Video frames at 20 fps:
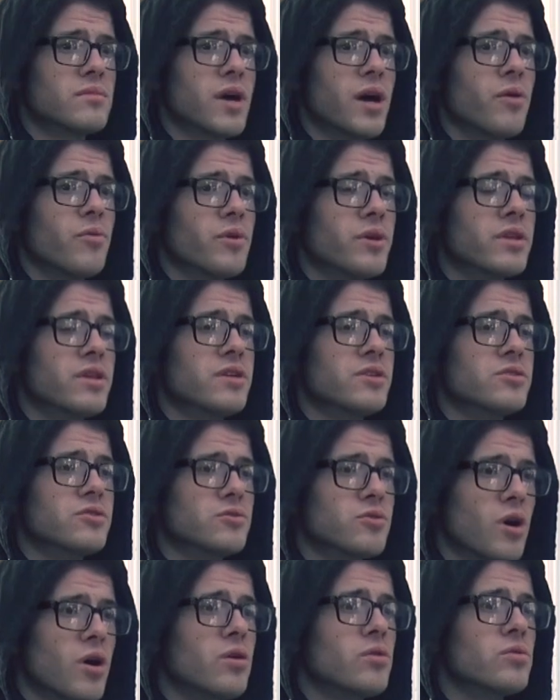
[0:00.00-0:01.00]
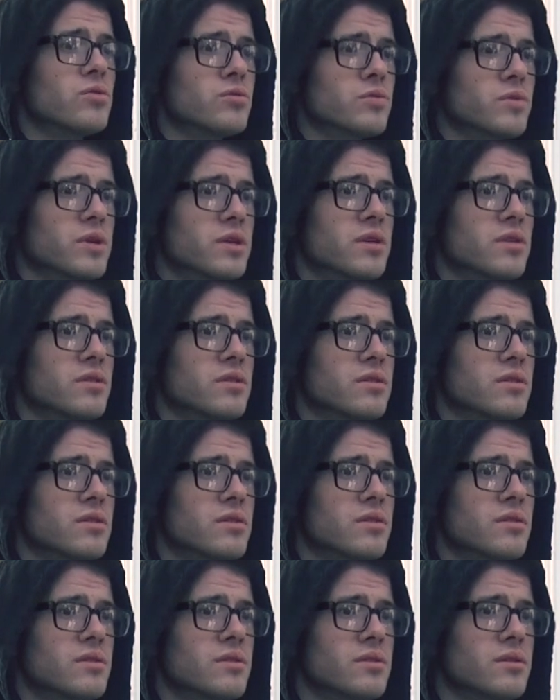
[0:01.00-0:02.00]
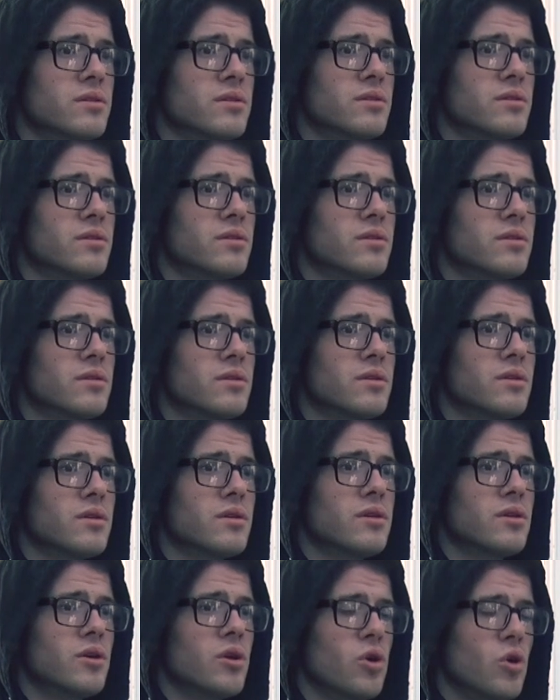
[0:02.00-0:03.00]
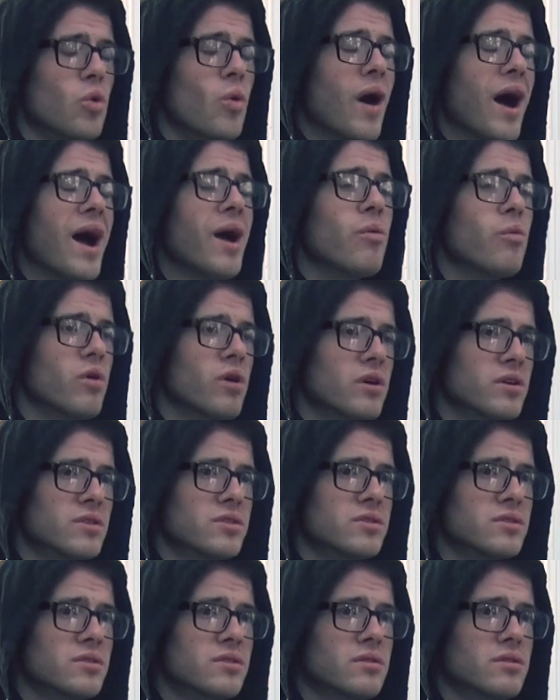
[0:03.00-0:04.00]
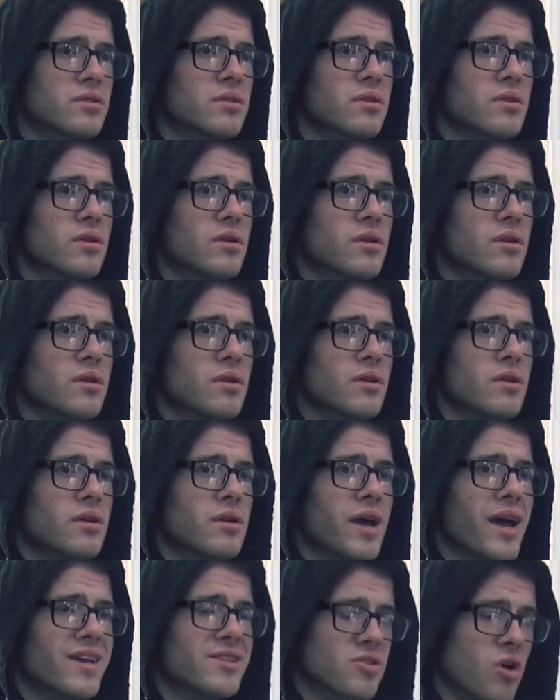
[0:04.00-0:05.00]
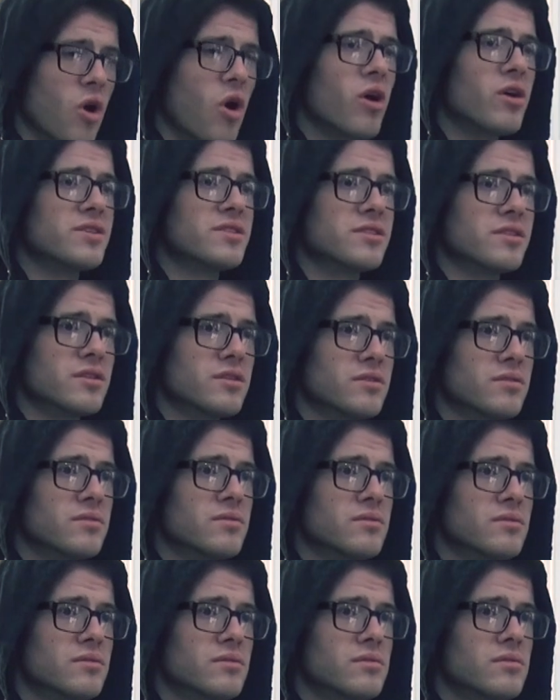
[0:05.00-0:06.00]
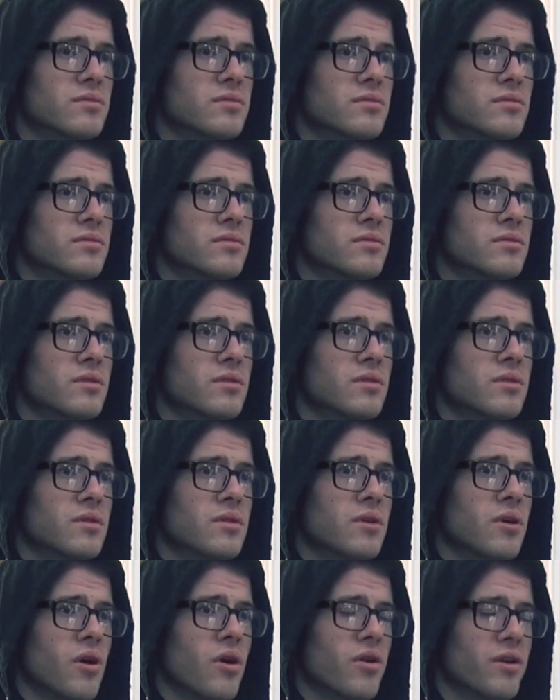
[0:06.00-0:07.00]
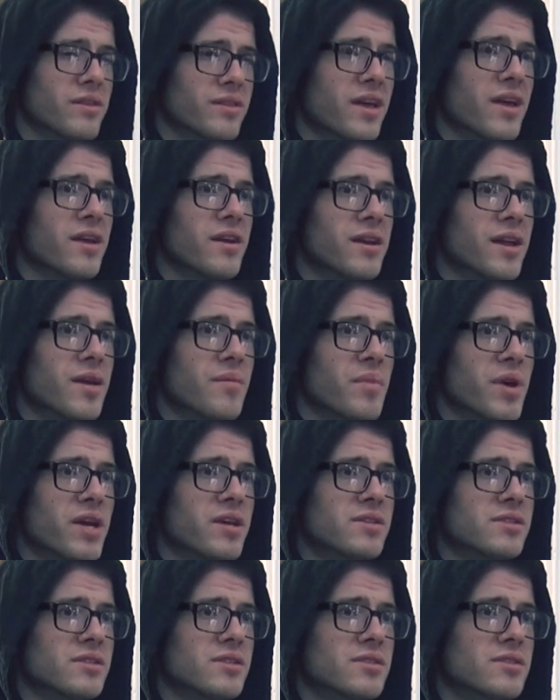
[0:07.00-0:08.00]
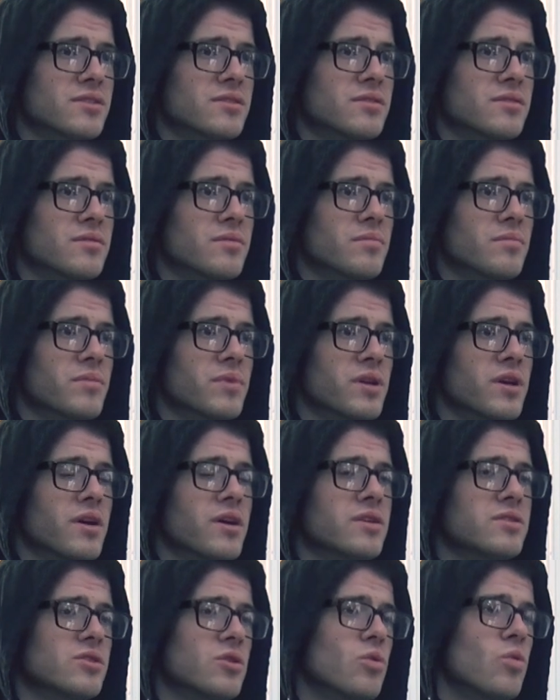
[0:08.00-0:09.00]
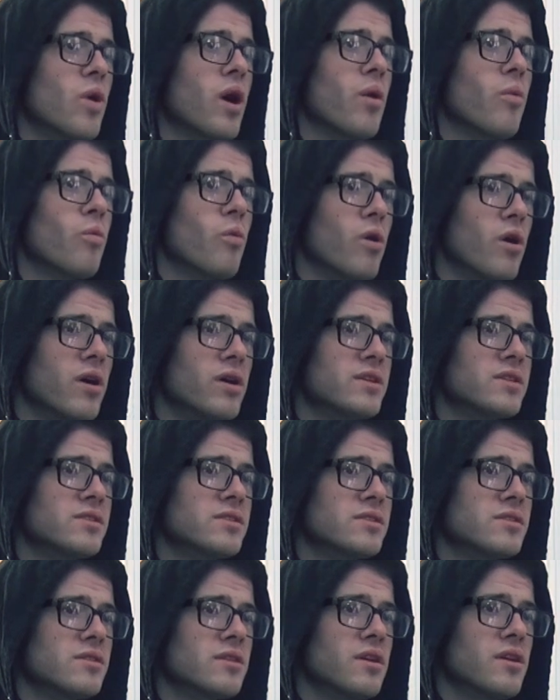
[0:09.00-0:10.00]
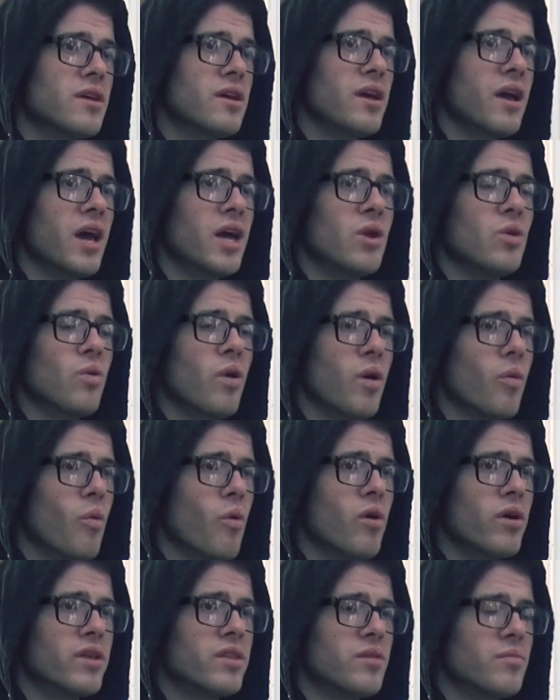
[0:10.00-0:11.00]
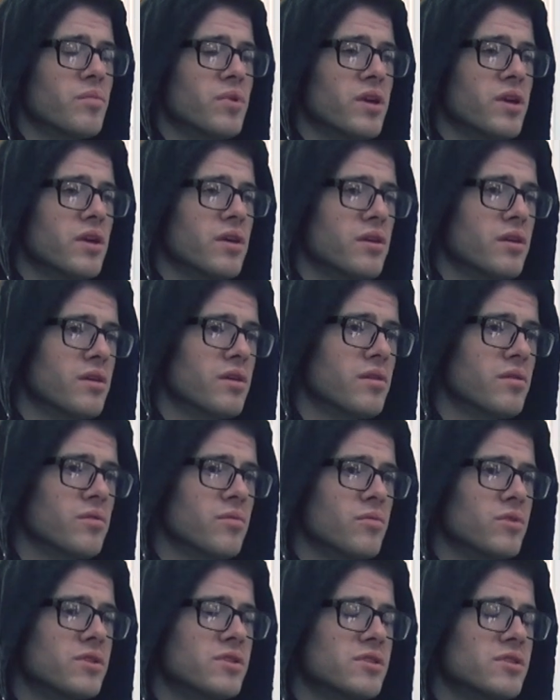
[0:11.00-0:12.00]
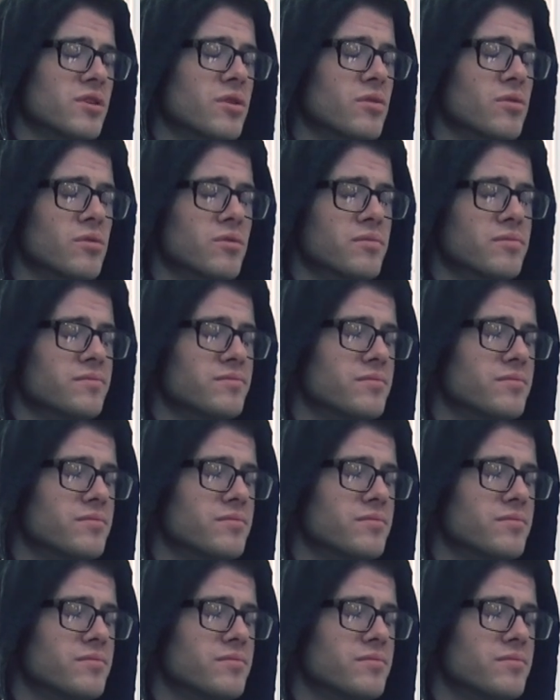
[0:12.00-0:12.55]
I really struggled with who I was as Austin on a day-to-day basis, because who I was and who I wanted to be was so